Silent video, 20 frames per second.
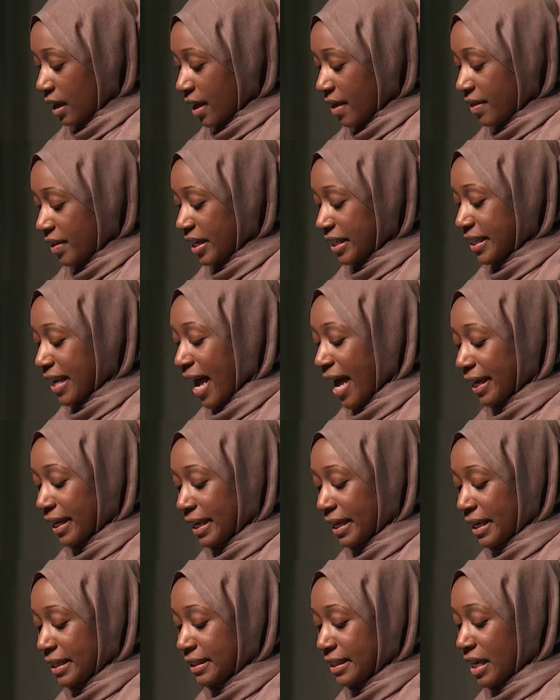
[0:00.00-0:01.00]
then
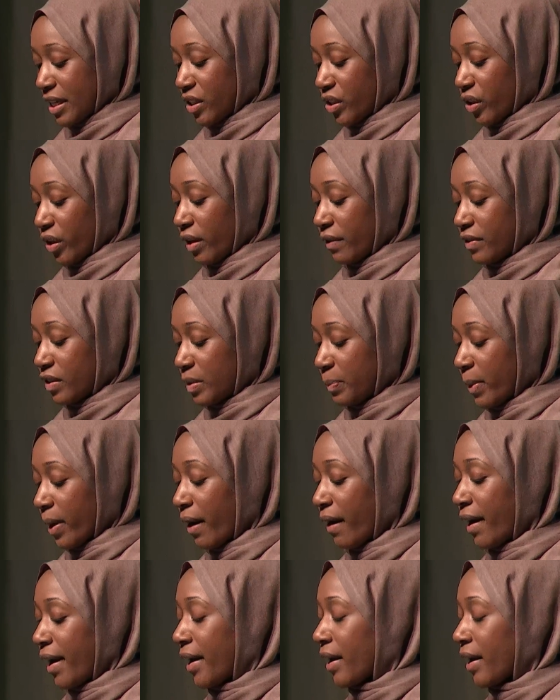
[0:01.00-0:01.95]
attacking a center of spirit